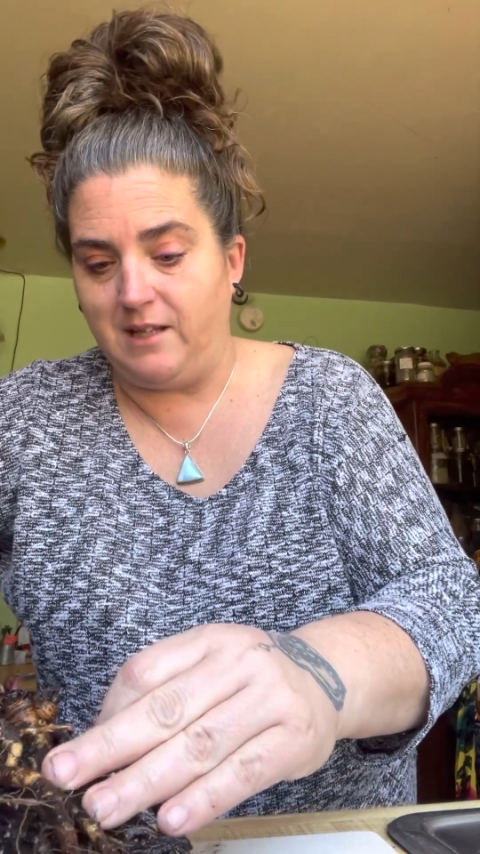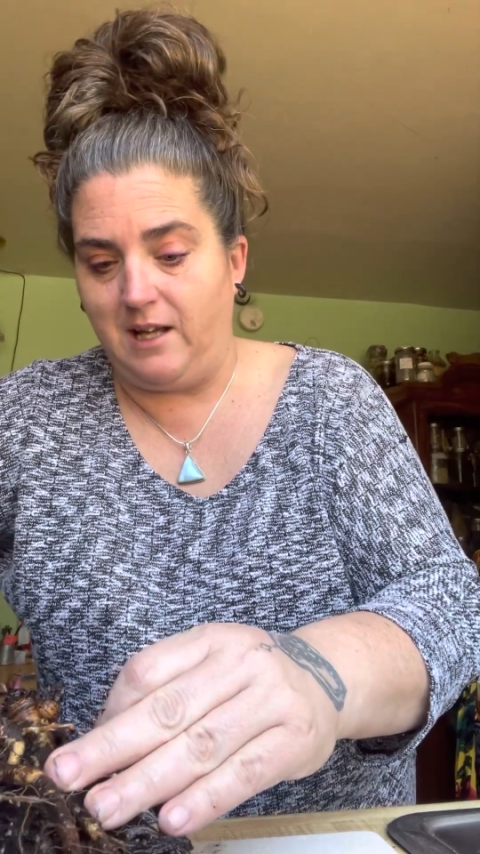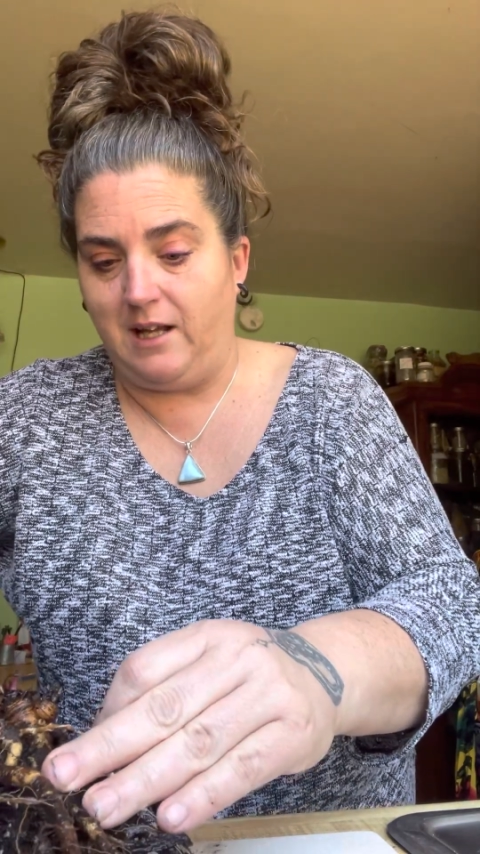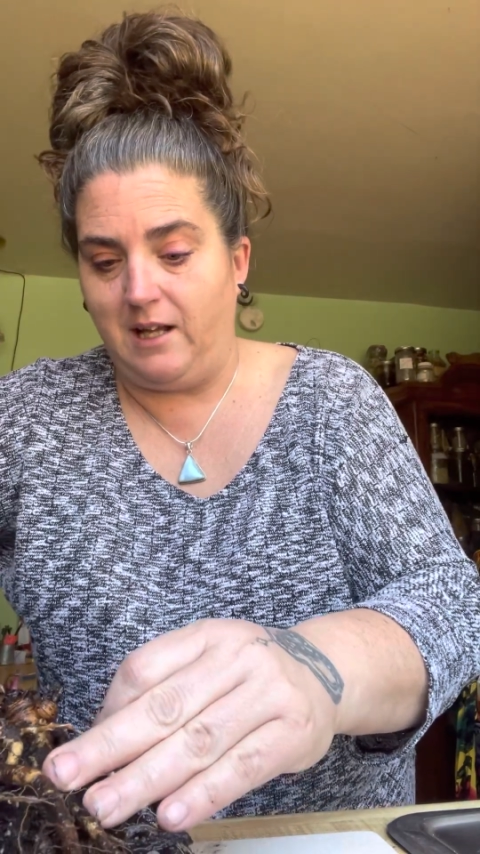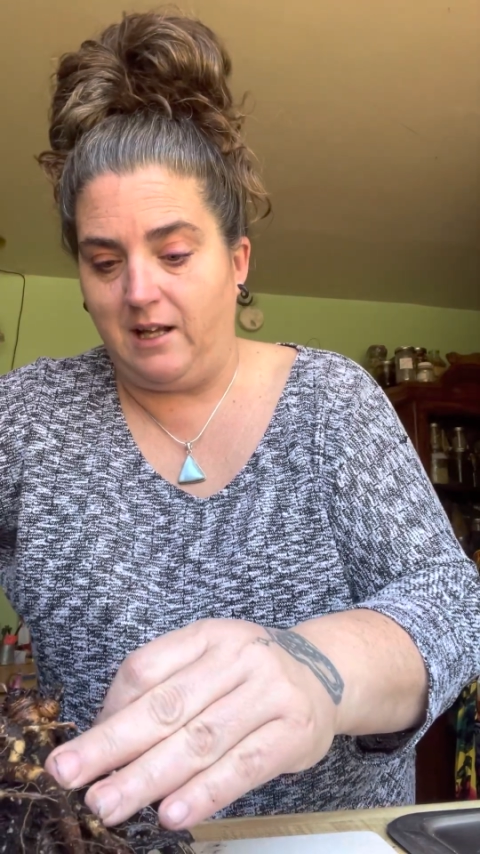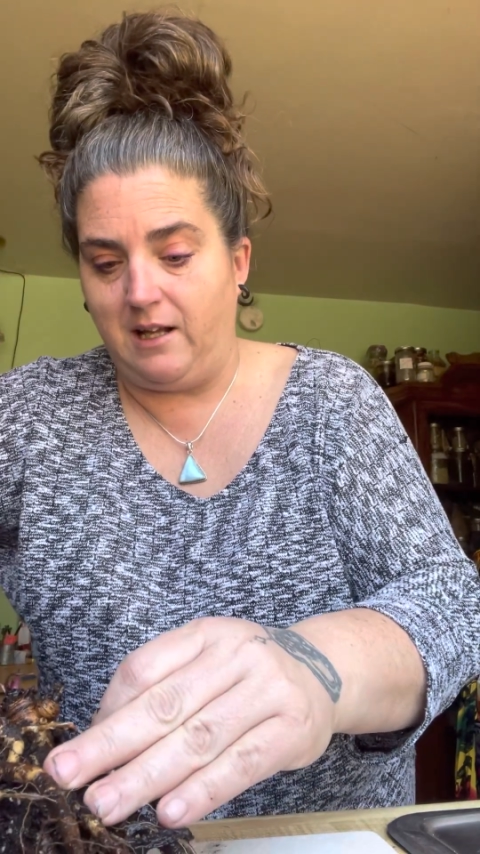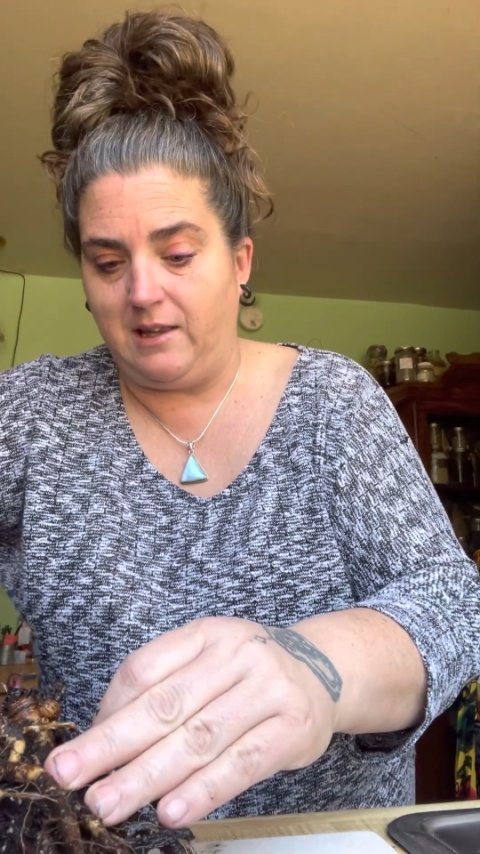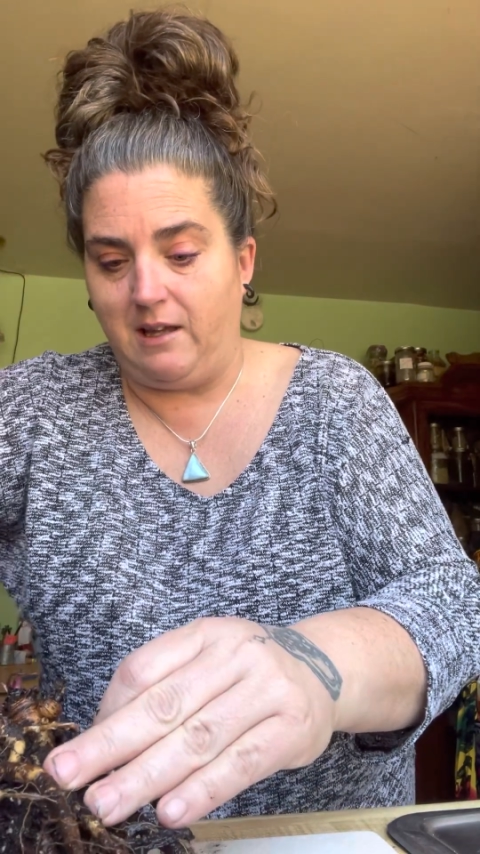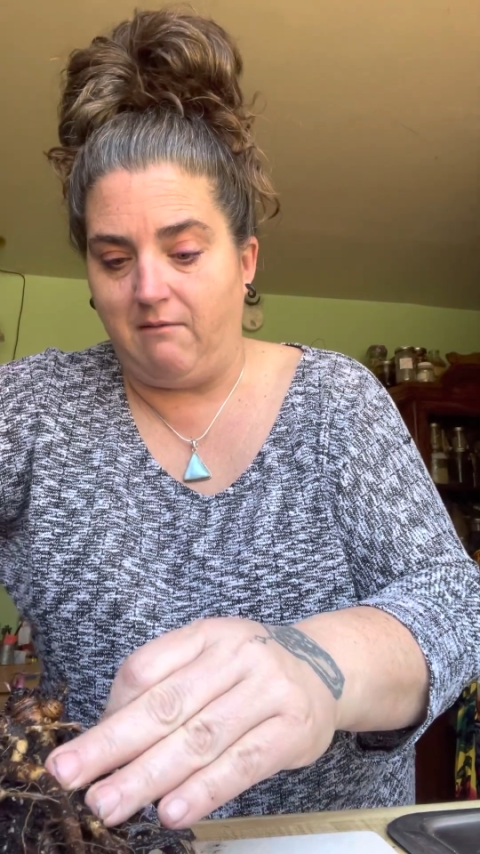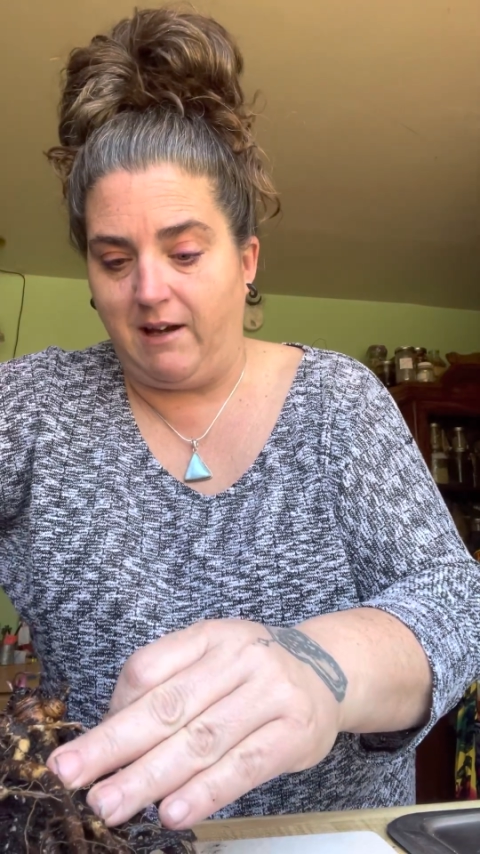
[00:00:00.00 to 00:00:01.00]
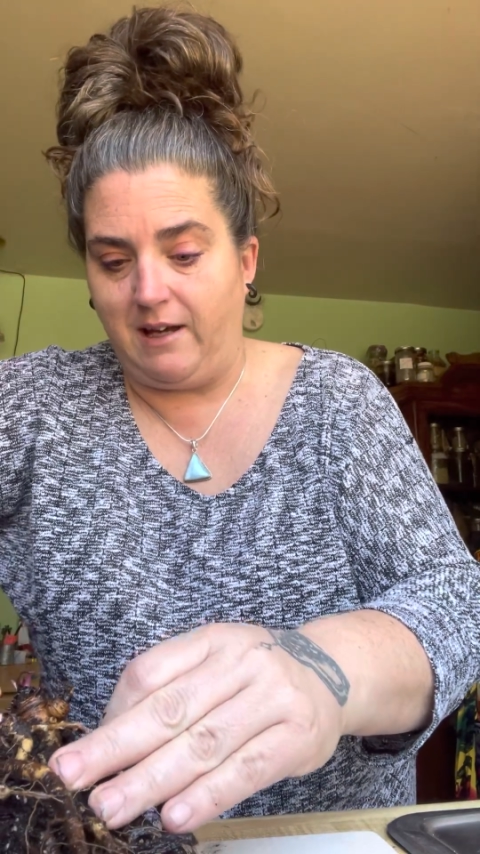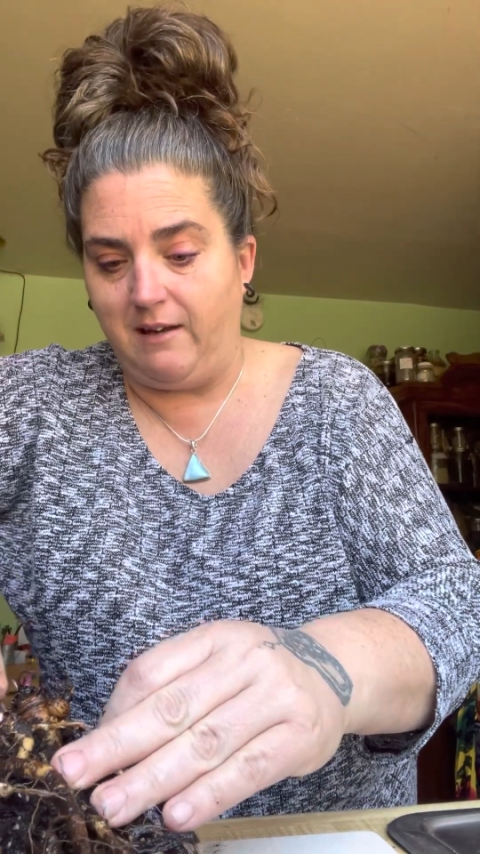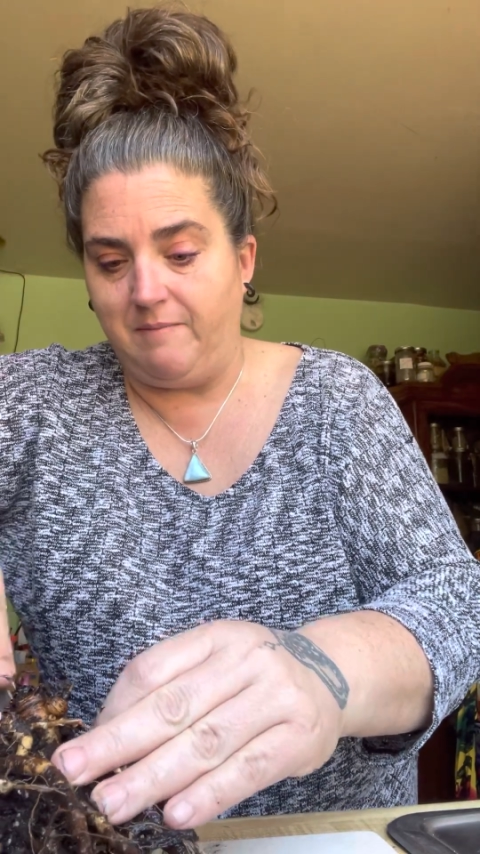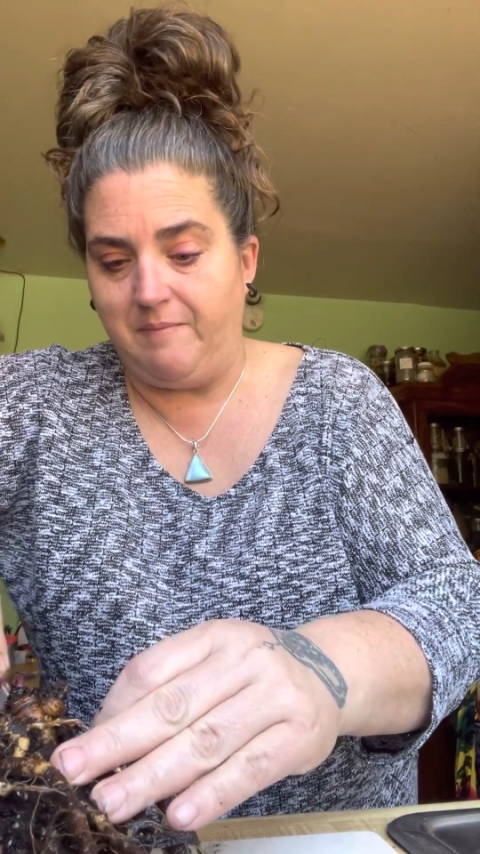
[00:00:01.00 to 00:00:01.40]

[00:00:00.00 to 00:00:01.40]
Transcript: anything like it.